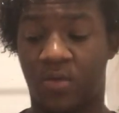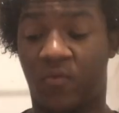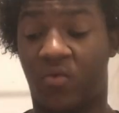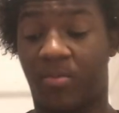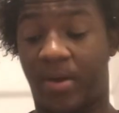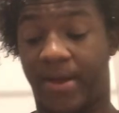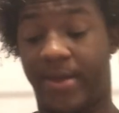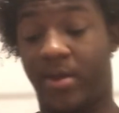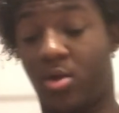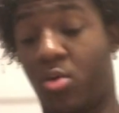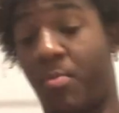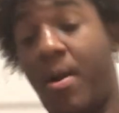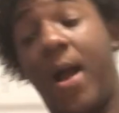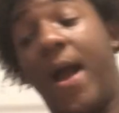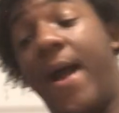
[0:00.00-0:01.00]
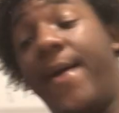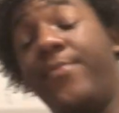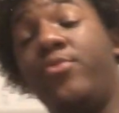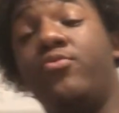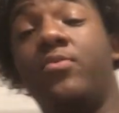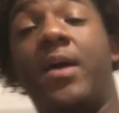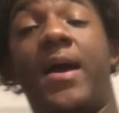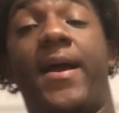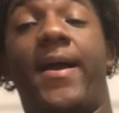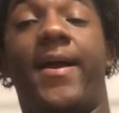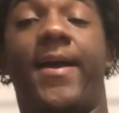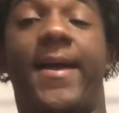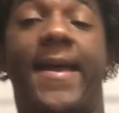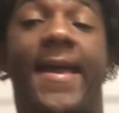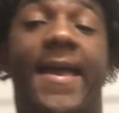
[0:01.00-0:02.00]
for my hair, but I do not
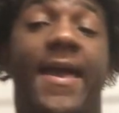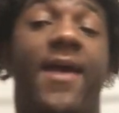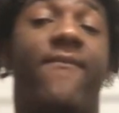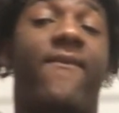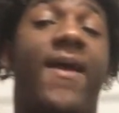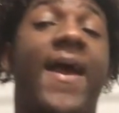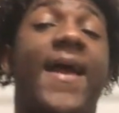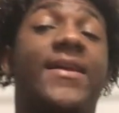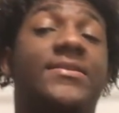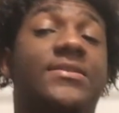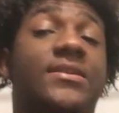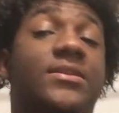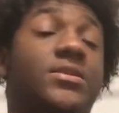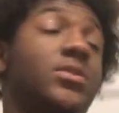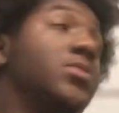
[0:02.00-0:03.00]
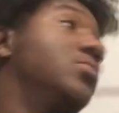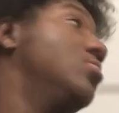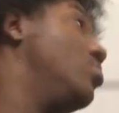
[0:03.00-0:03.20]
have access to.